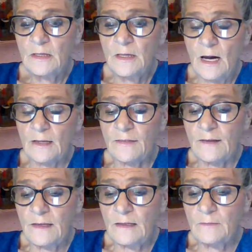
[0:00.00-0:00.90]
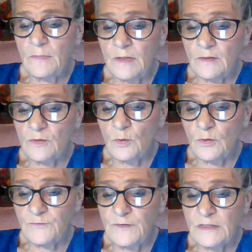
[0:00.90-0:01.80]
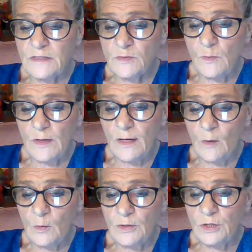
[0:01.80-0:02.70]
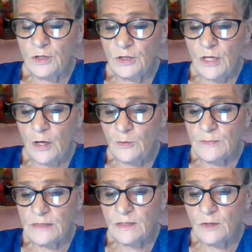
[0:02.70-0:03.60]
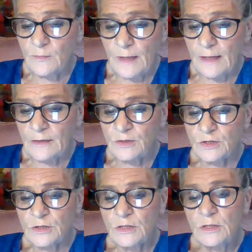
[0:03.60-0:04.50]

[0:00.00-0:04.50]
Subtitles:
Not a thing, but the door fits well. One couldn't hope to hear much.